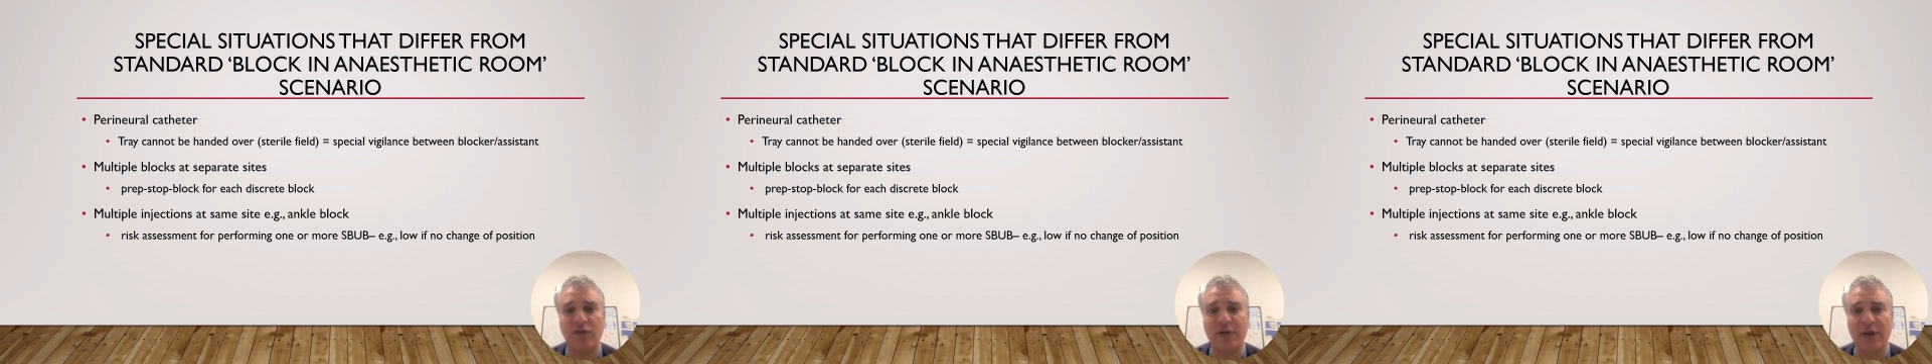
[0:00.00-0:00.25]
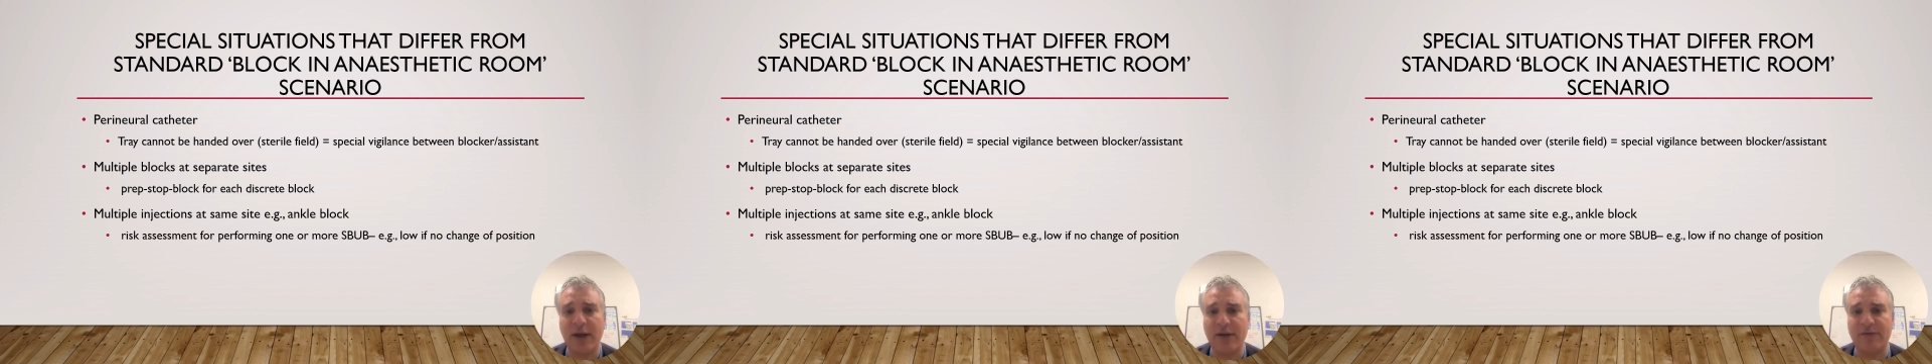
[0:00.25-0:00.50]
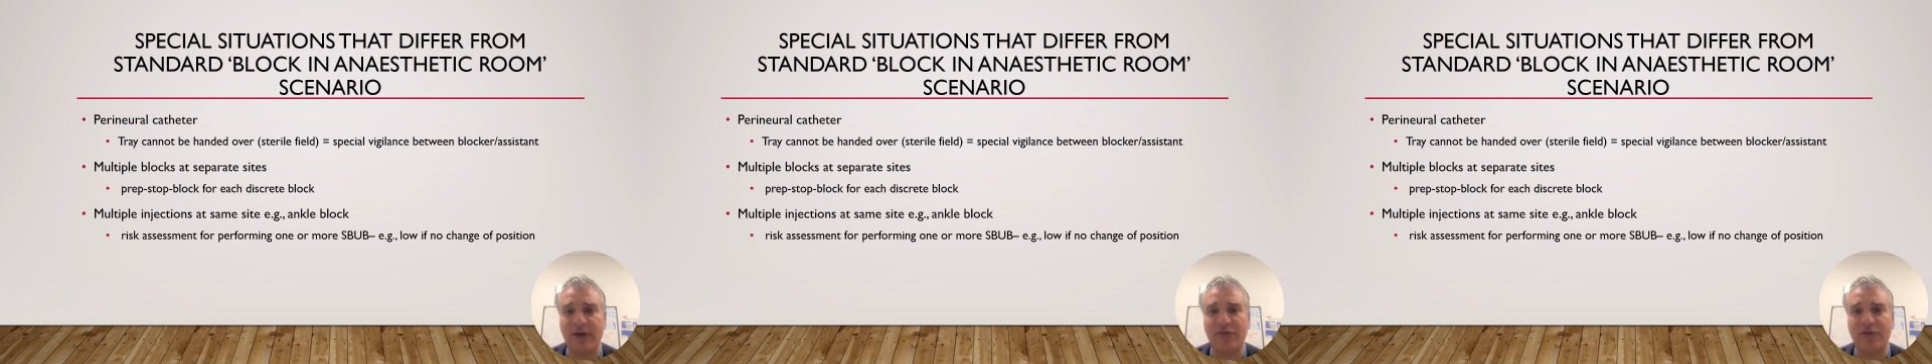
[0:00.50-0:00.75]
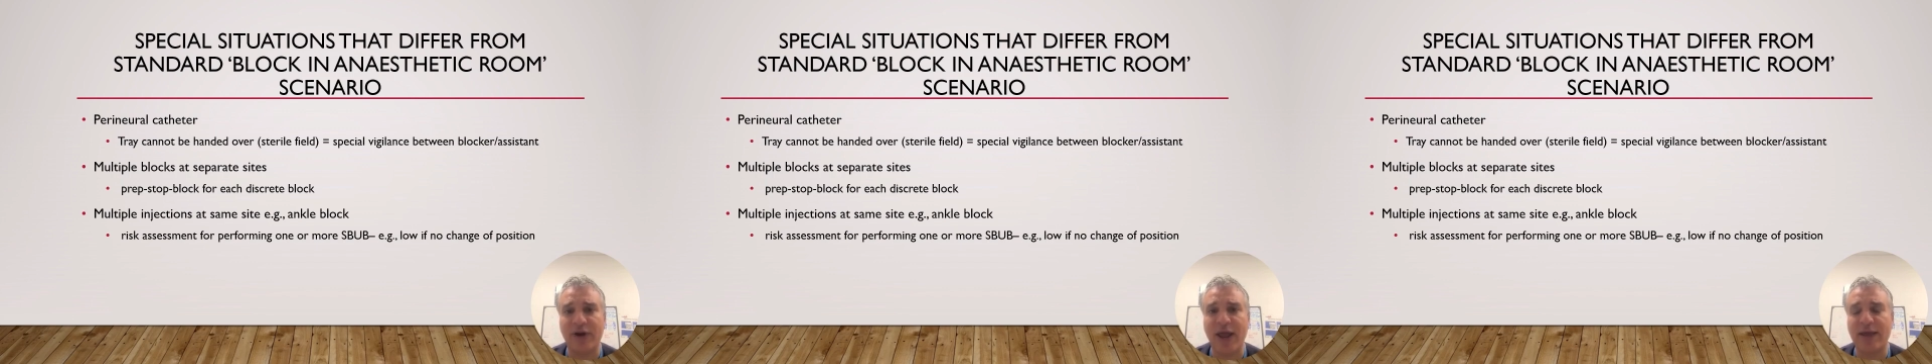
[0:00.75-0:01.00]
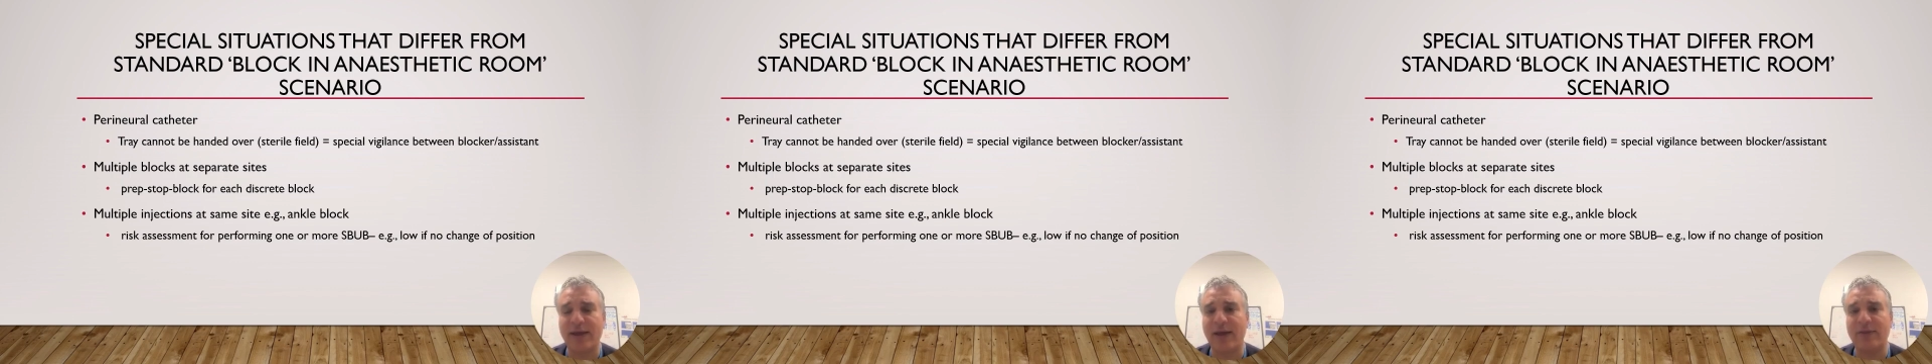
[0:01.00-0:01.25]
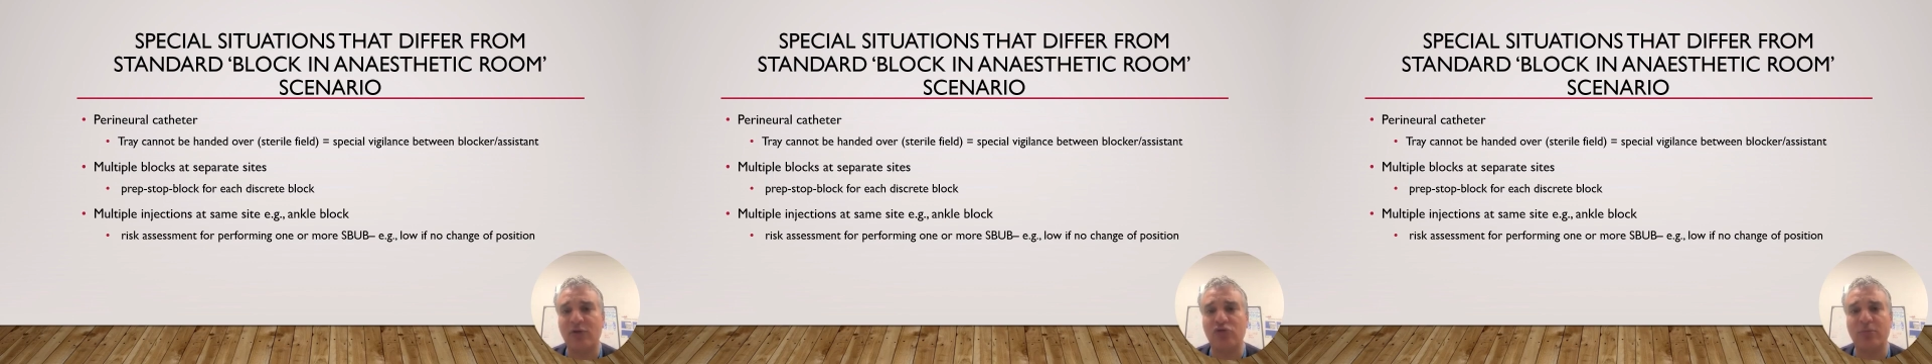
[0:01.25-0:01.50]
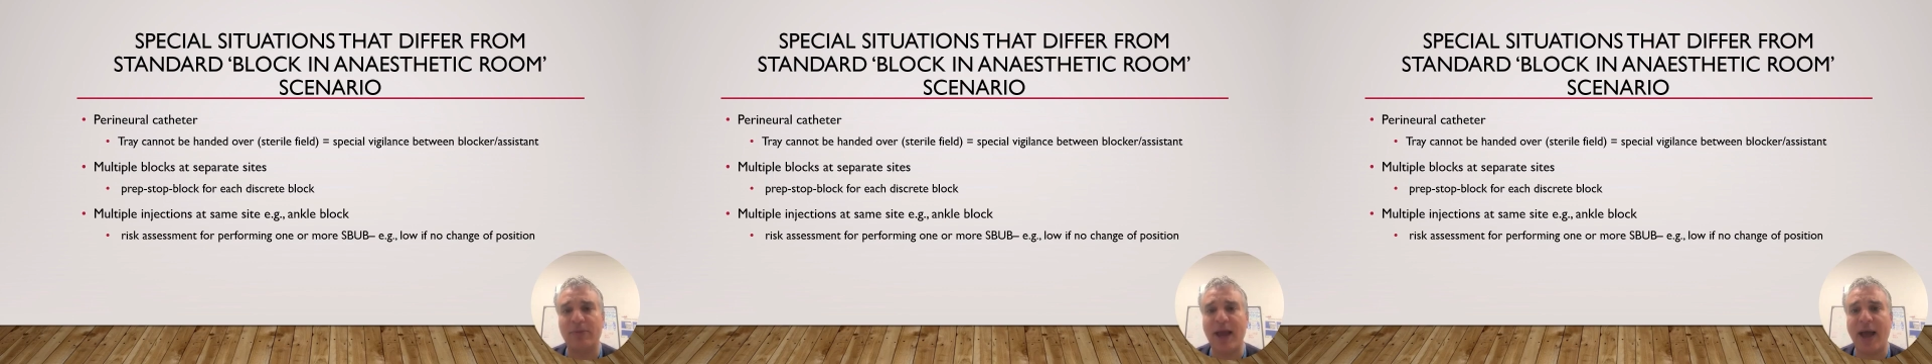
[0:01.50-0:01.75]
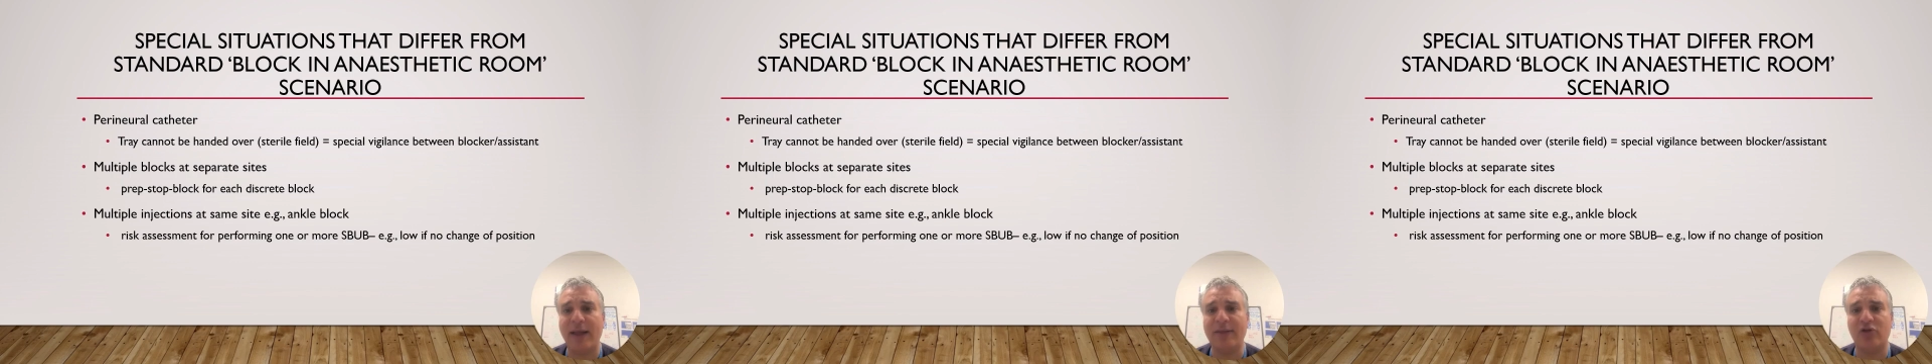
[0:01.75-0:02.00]
the tray cannot be
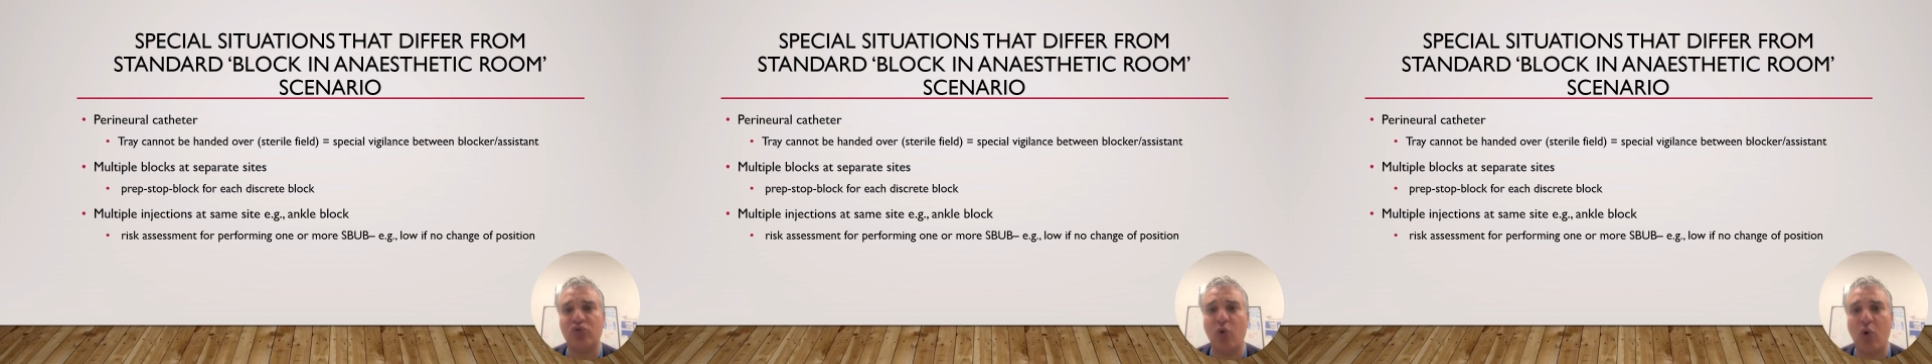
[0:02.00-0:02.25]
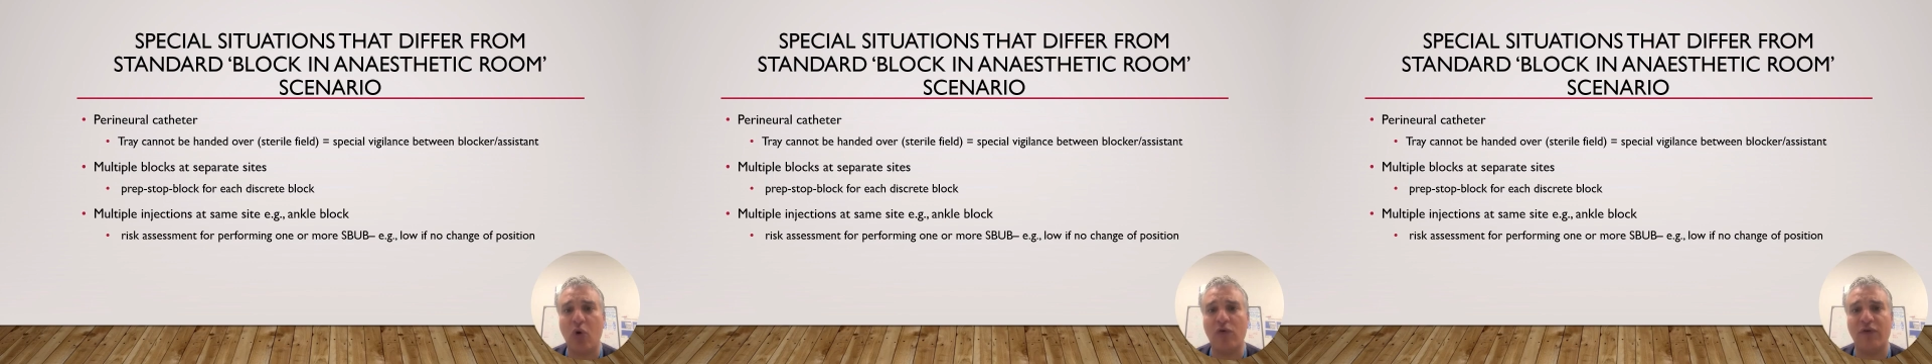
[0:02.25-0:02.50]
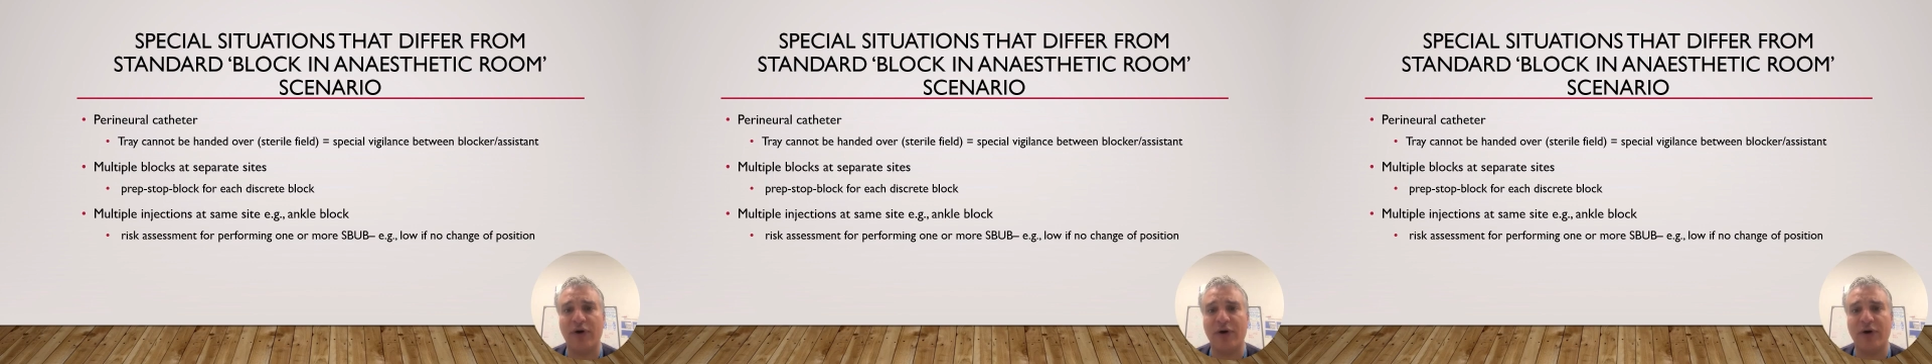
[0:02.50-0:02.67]
handed over